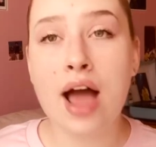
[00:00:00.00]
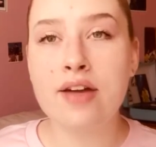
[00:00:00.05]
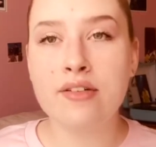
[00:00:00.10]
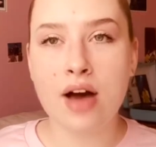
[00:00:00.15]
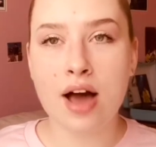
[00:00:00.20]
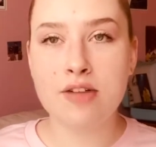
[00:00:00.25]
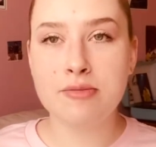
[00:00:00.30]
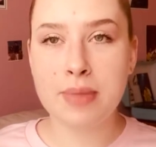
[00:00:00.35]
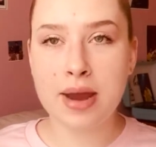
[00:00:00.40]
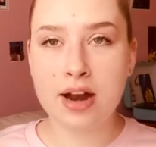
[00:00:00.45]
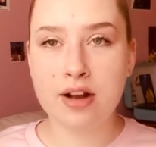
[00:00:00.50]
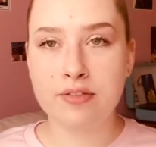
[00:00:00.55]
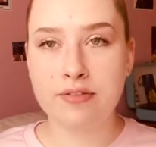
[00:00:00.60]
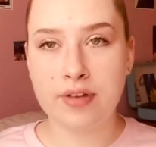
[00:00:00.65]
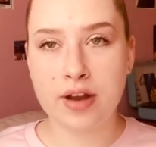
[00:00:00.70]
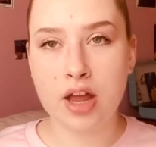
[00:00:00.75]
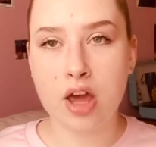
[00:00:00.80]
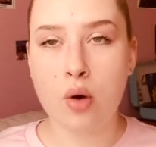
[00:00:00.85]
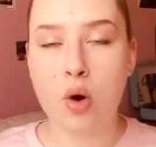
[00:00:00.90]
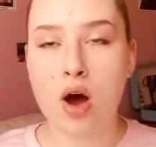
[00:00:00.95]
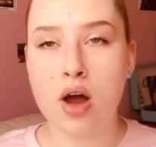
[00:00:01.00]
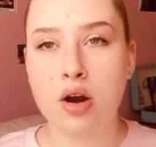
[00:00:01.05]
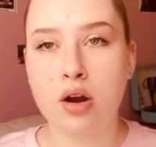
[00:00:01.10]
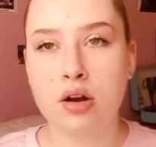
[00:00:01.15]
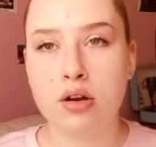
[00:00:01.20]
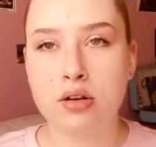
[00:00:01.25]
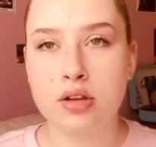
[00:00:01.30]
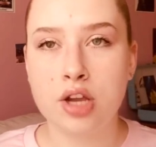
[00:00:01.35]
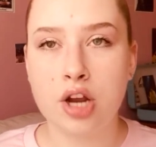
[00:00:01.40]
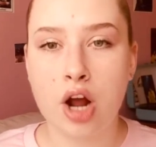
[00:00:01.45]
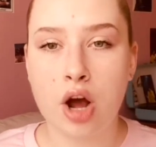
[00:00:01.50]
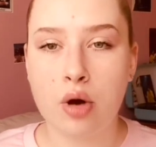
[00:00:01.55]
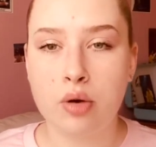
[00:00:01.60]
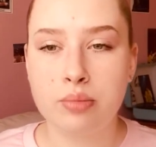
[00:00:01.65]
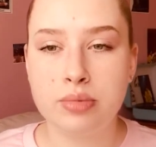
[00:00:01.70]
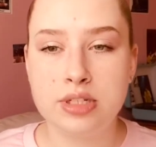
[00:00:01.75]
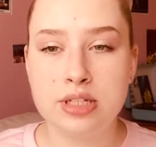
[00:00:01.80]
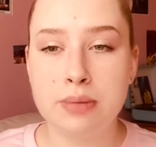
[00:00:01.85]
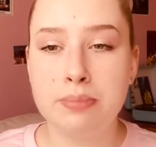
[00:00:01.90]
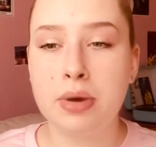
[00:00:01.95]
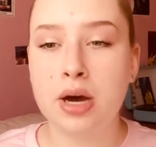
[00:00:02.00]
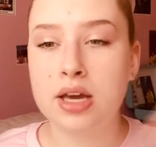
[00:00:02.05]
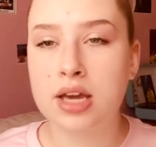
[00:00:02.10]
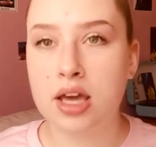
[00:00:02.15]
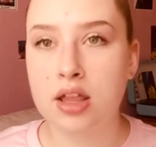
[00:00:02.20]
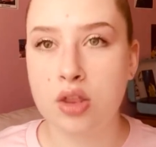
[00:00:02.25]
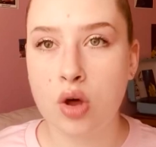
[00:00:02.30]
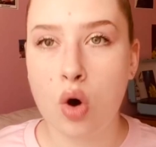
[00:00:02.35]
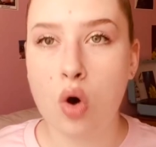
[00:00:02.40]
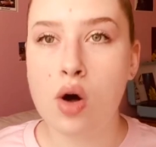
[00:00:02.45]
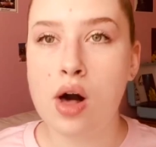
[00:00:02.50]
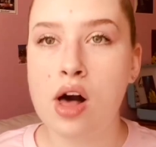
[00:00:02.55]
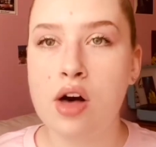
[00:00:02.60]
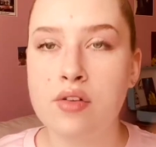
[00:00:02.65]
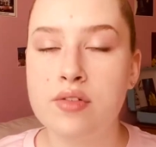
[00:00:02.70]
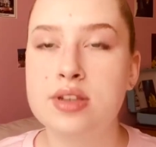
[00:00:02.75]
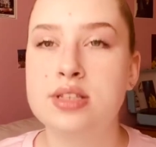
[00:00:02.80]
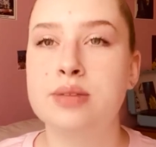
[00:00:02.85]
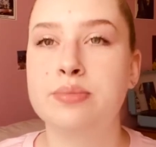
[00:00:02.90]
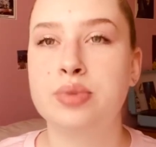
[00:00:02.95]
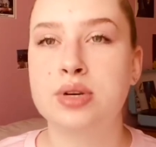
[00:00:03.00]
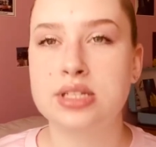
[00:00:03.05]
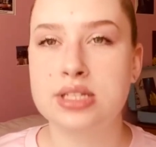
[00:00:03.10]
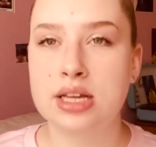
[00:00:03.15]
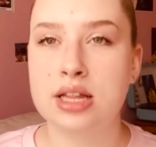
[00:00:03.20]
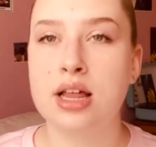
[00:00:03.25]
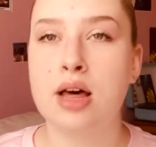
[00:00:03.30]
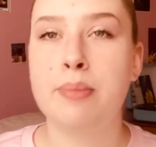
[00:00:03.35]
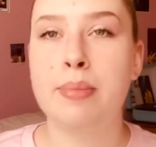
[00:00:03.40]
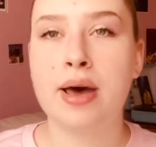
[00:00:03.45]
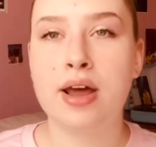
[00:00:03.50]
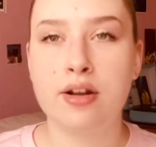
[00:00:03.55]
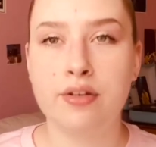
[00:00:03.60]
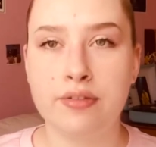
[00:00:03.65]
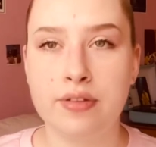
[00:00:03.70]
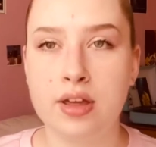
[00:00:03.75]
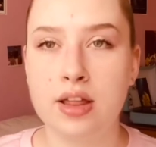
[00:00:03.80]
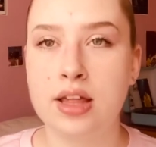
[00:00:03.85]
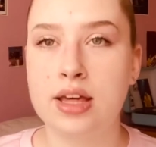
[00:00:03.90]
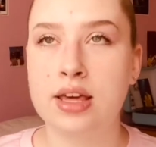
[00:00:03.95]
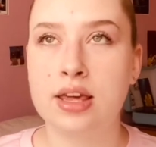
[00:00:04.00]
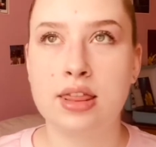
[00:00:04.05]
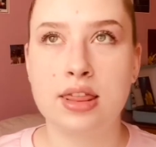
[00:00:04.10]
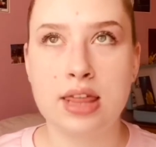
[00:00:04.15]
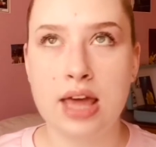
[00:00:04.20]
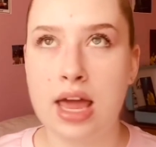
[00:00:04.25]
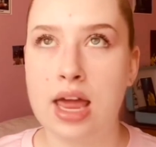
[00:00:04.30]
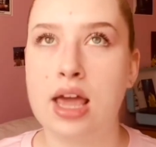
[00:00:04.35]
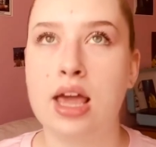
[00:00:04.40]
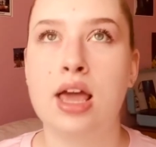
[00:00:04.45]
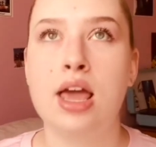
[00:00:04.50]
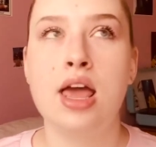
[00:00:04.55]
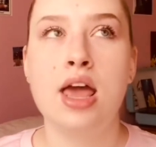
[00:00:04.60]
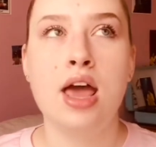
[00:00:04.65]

I've made a video on, you know, debunking the whole Elvis and Priscilla pedophilic thing